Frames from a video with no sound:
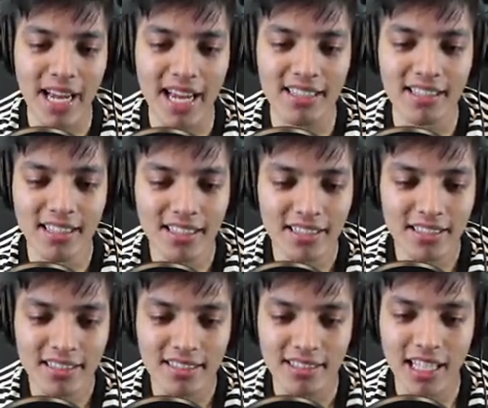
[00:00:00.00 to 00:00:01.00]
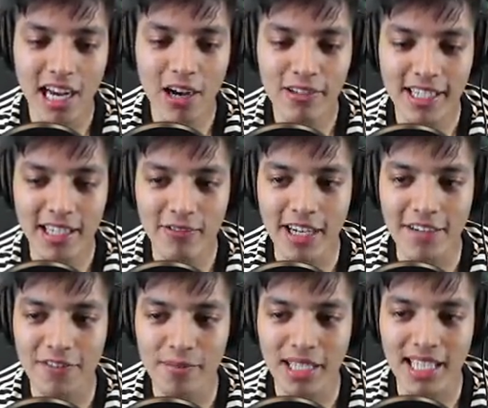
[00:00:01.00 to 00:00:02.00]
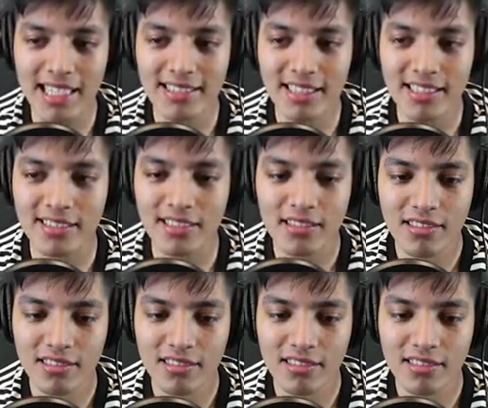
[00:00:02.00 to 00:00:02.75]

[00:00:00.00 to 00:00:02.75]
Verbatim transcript: man. No, get away from me, lasers.